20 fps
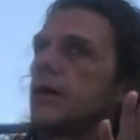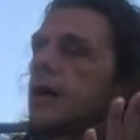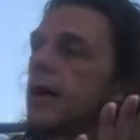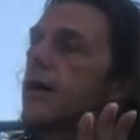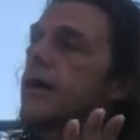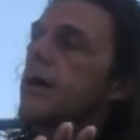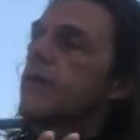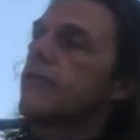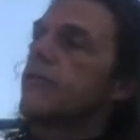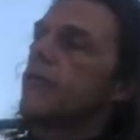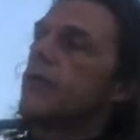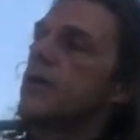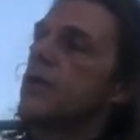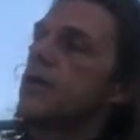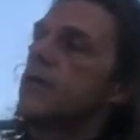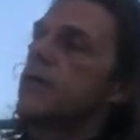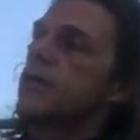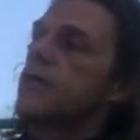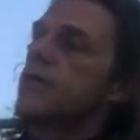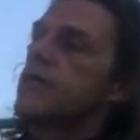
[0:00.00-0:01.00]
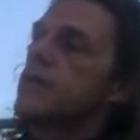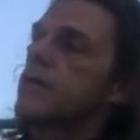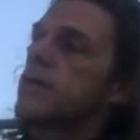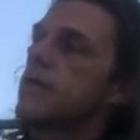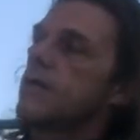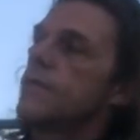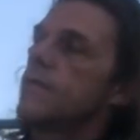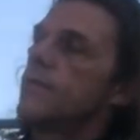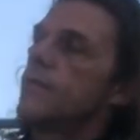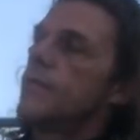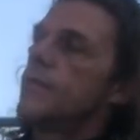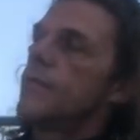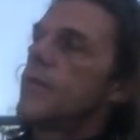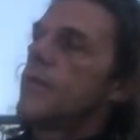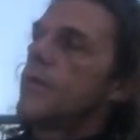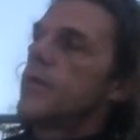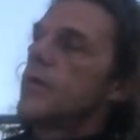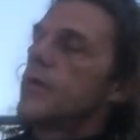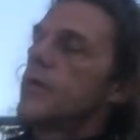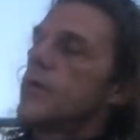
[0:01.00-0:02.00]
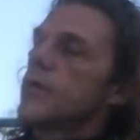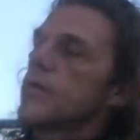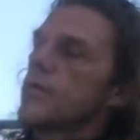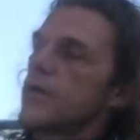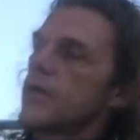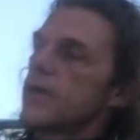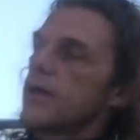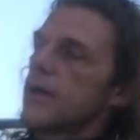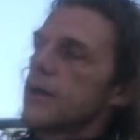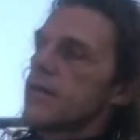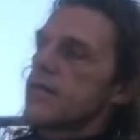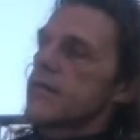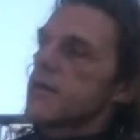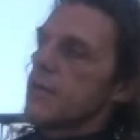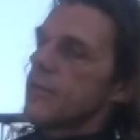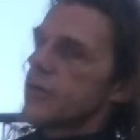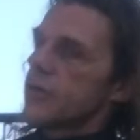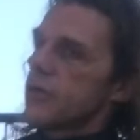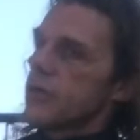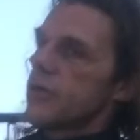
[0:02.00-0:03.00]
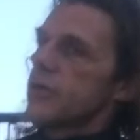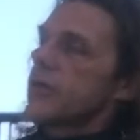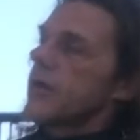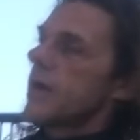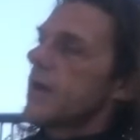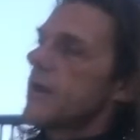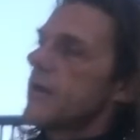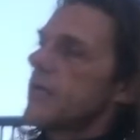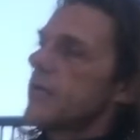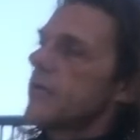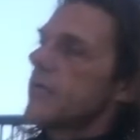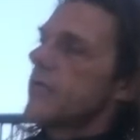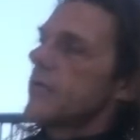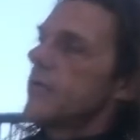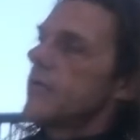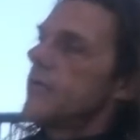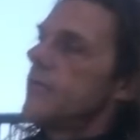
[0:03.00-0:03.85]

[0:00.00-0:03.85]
get really dizzy. So that is something you can do.